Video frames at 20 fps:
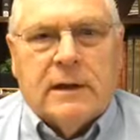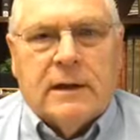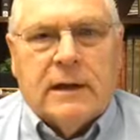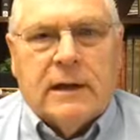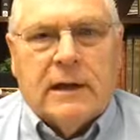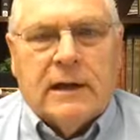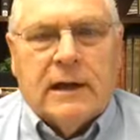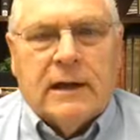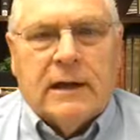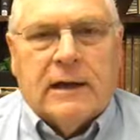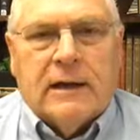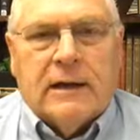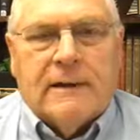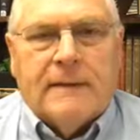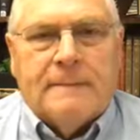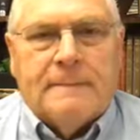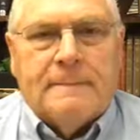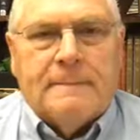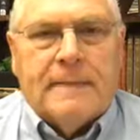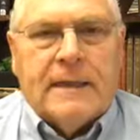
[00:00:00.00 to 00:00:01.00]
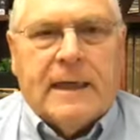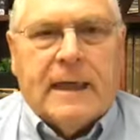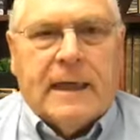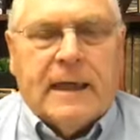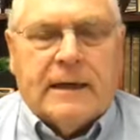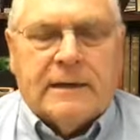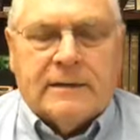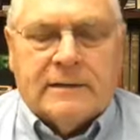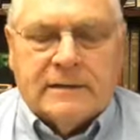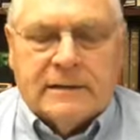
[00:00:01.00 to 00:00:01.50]

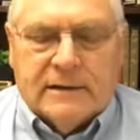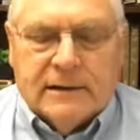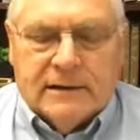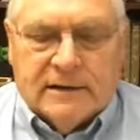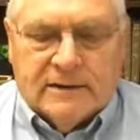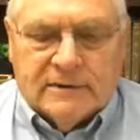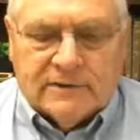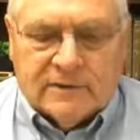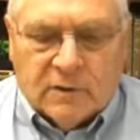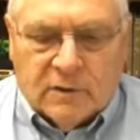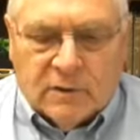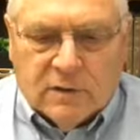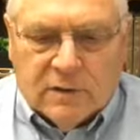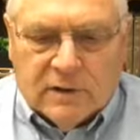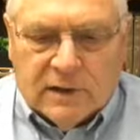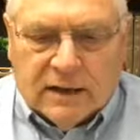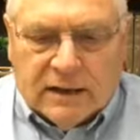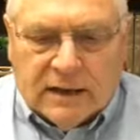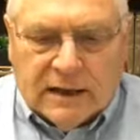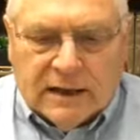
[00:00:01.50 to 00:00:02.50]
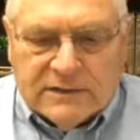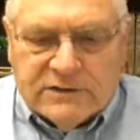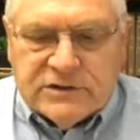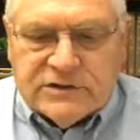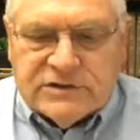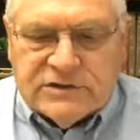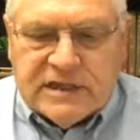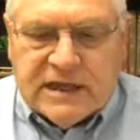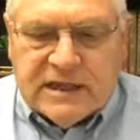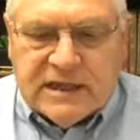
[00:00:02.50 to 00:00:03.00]
And so I
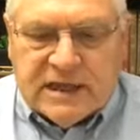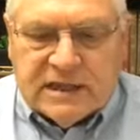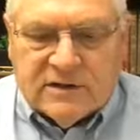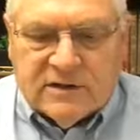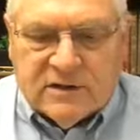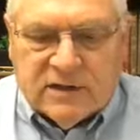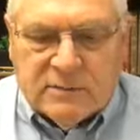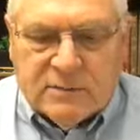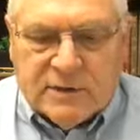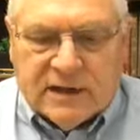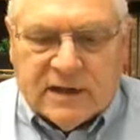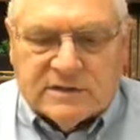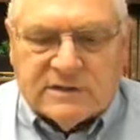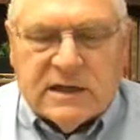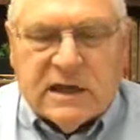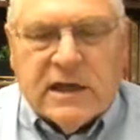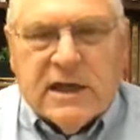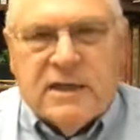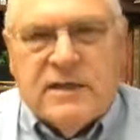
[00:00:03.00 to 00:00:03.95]
just say that to you because